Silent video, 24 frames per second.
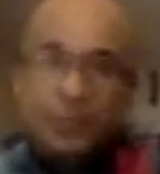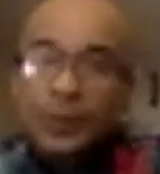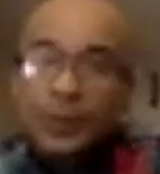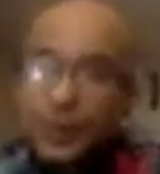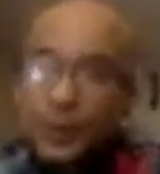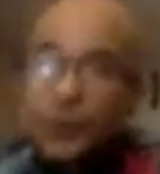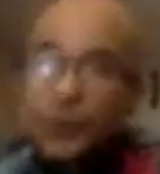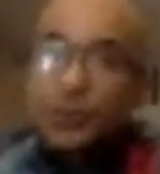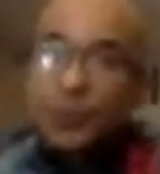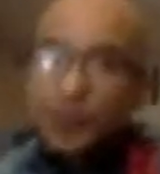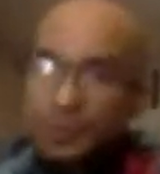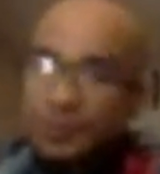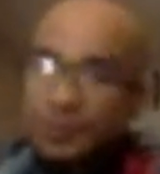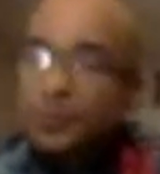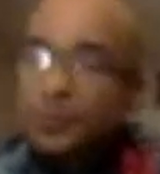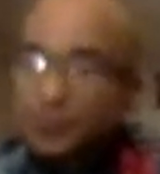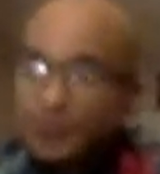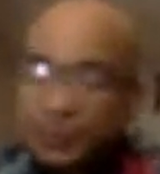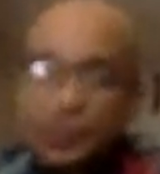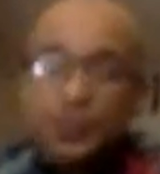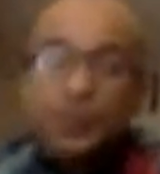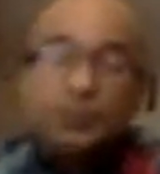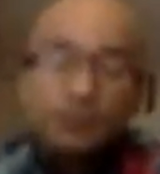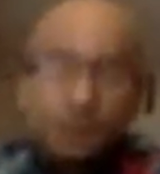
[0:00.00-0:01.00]
or in
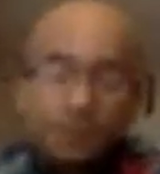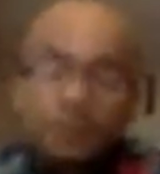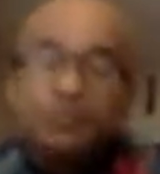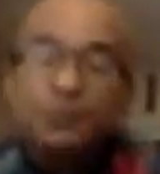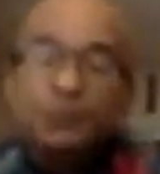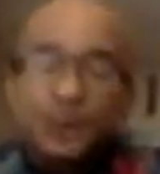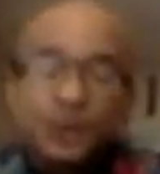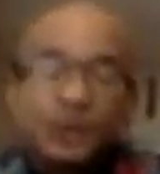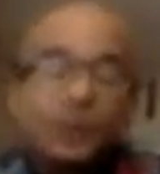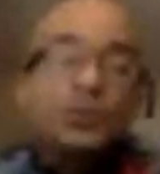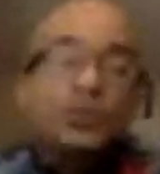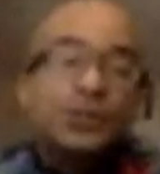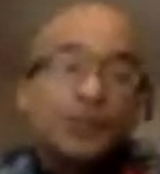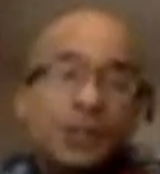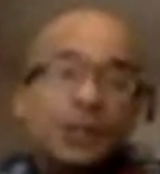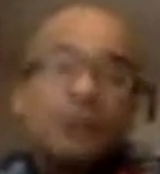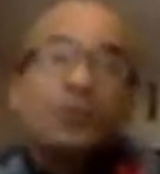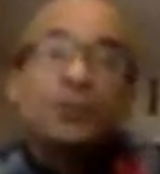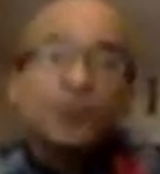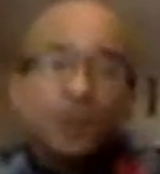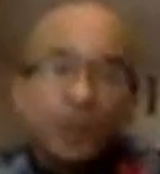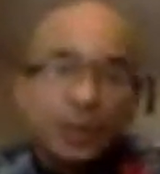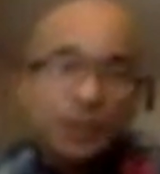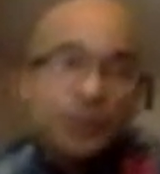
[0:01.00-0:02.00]
we'll use the
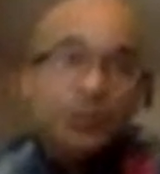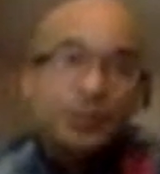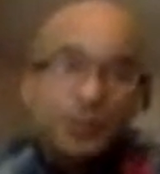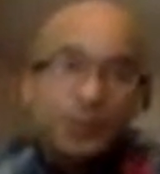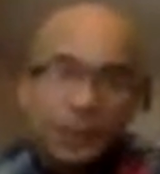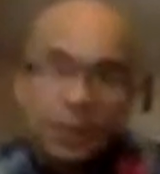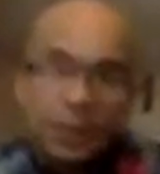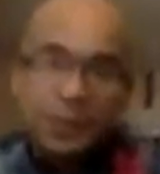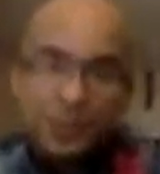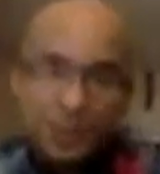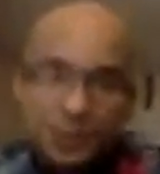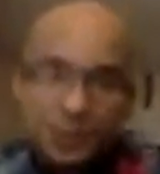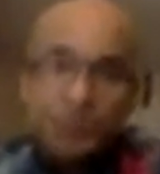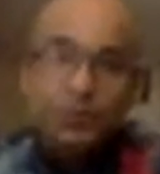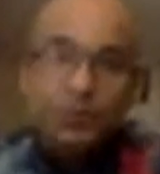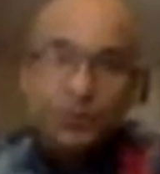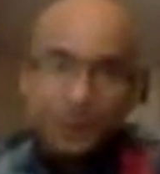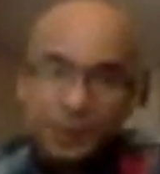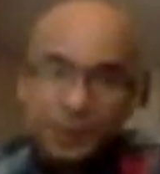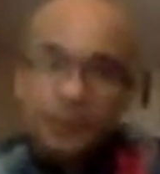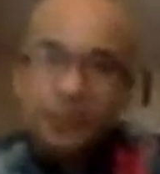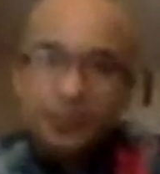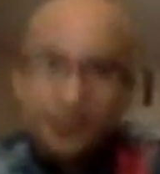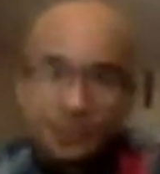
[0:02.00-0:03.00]
one direction only.
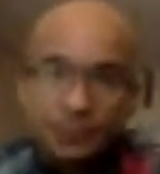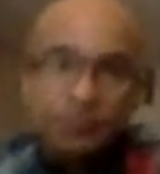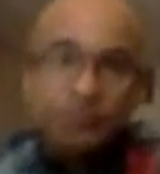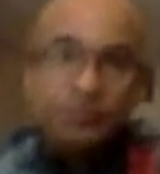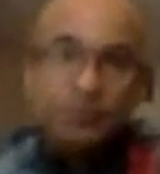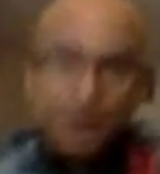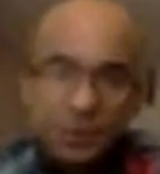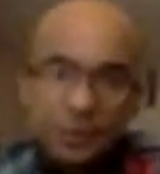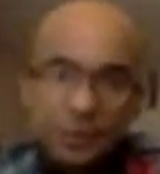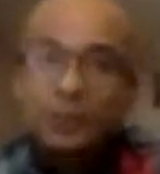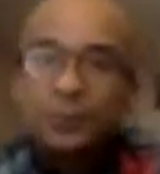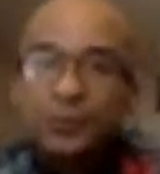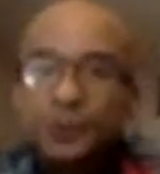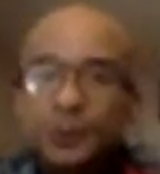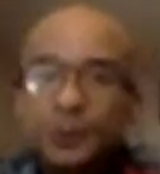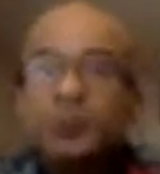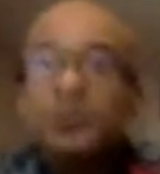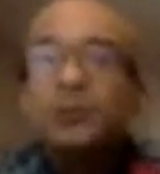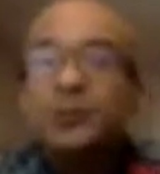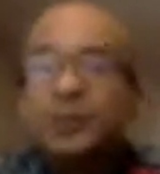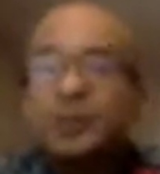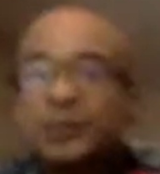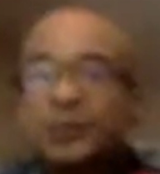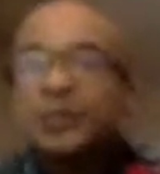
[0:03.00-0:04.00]
So
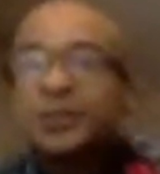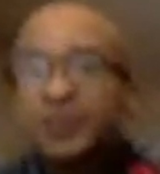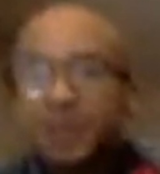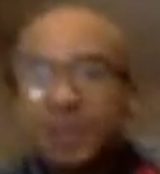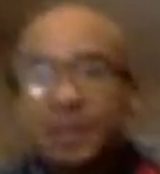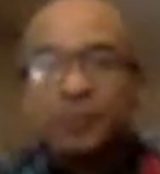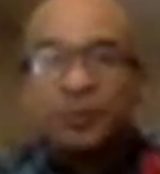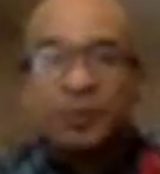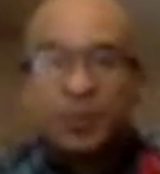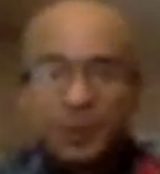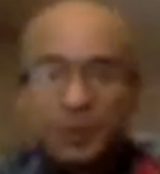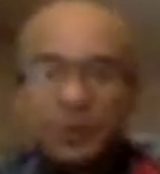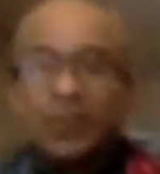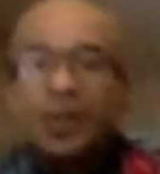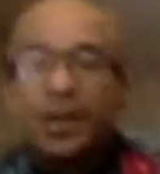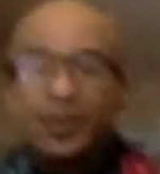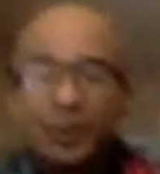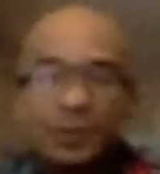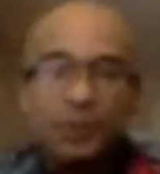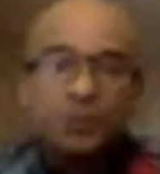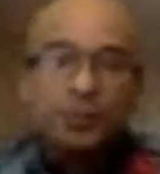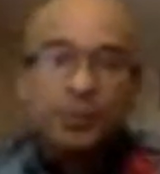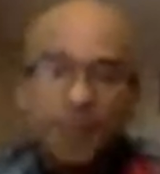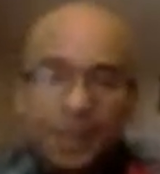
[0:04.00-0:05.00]
we'll skip to how
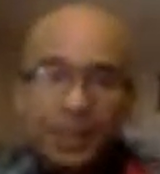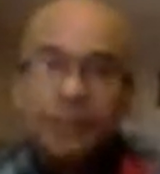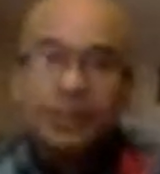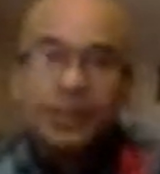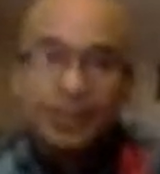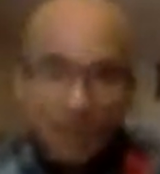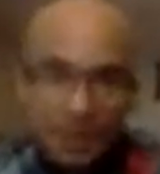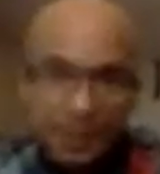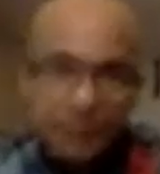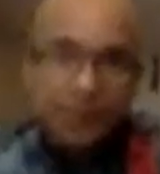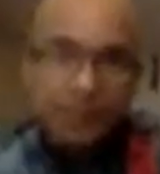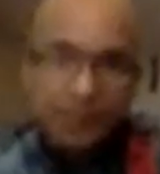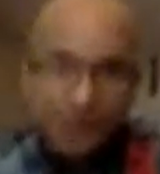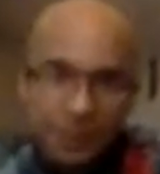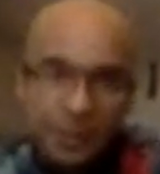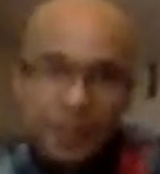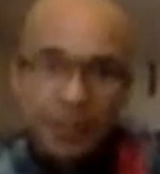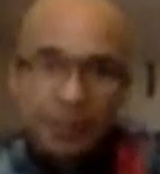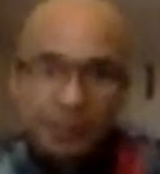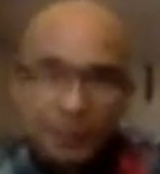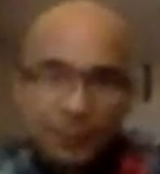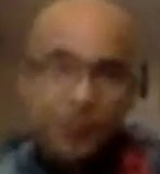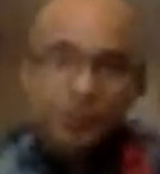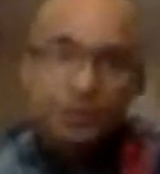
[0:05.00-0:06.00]
you might get
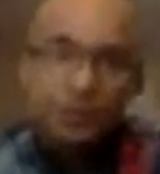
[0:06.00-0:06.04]
that one